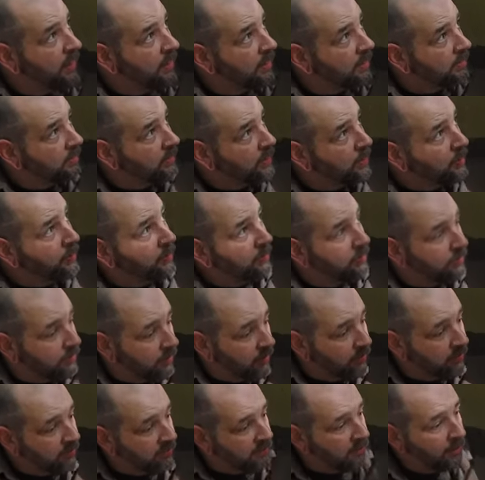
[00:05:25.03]
And of course you've
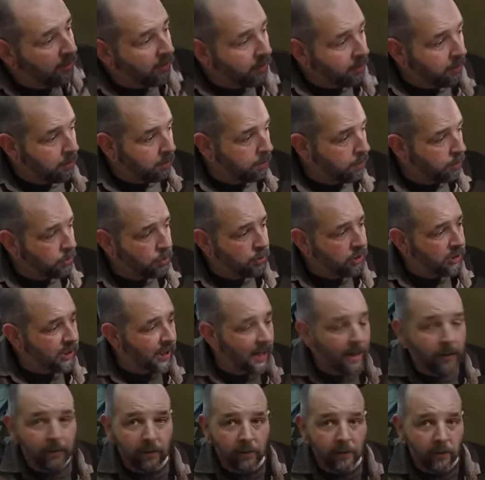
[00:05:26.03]
got this little porch
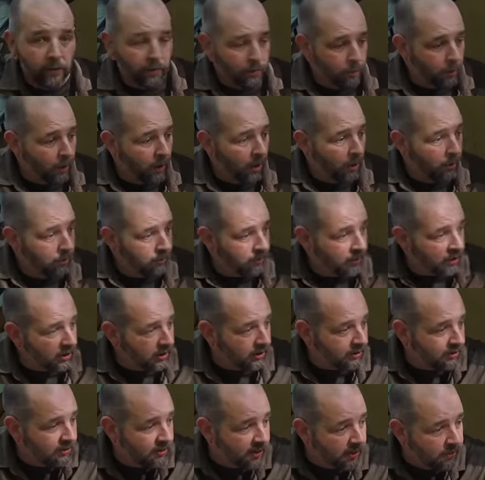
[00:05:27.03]
area as well, so you
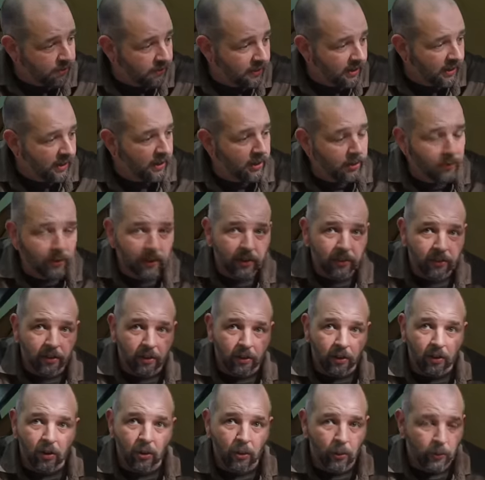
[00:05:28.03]
can stuff gear into
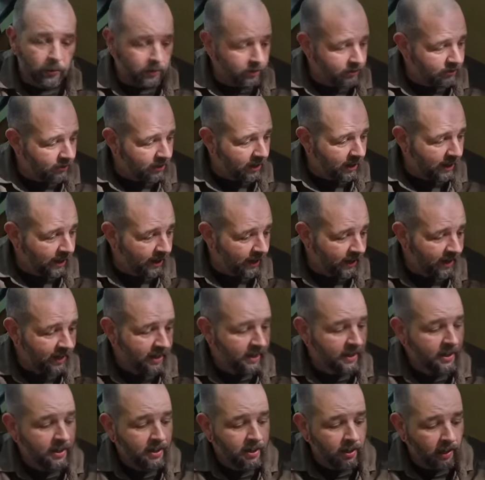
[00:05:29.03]
the corners there,
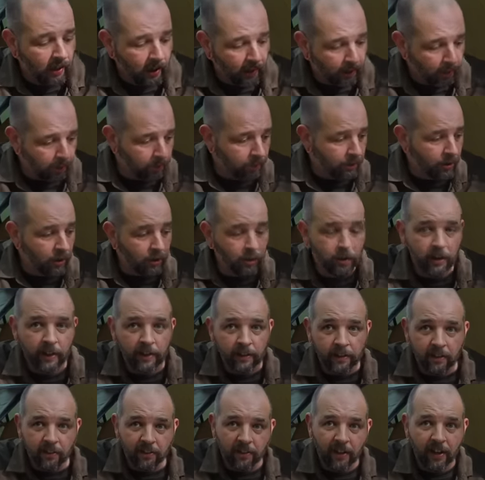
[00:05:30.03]
um, cook
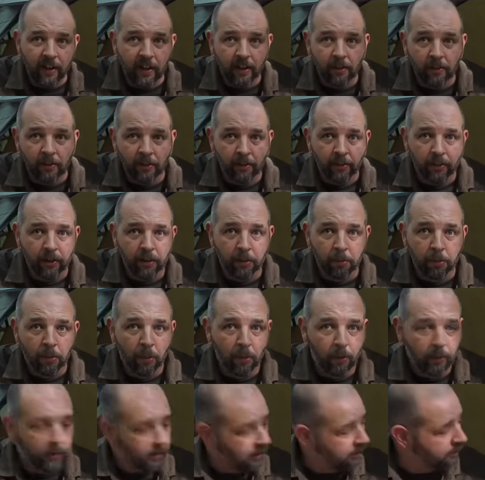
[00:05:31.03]
in this area in the
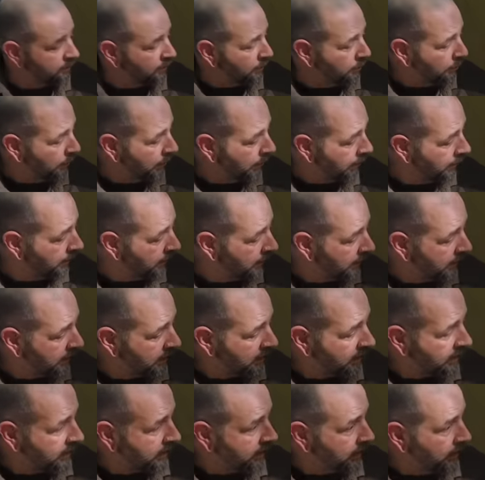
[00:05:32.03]
morning if you want.
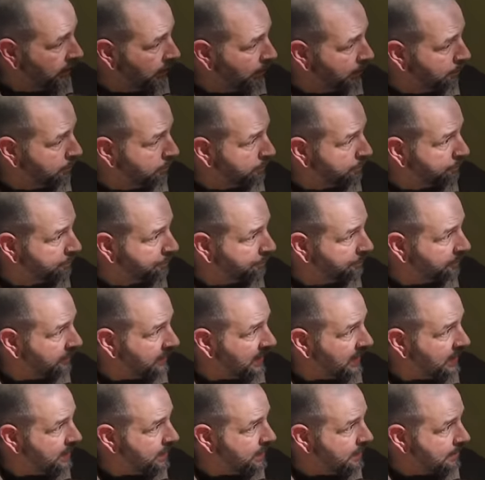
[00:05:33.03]
Um,
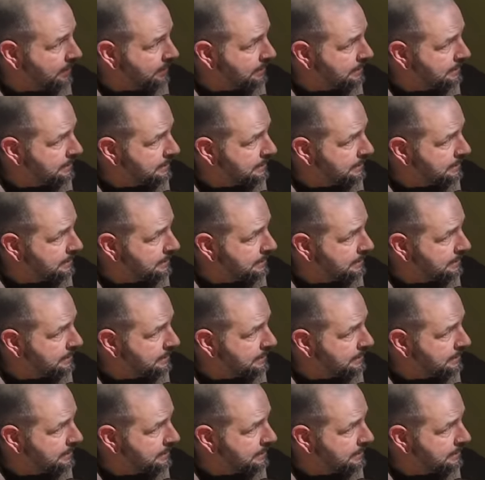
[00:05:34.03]
yeah.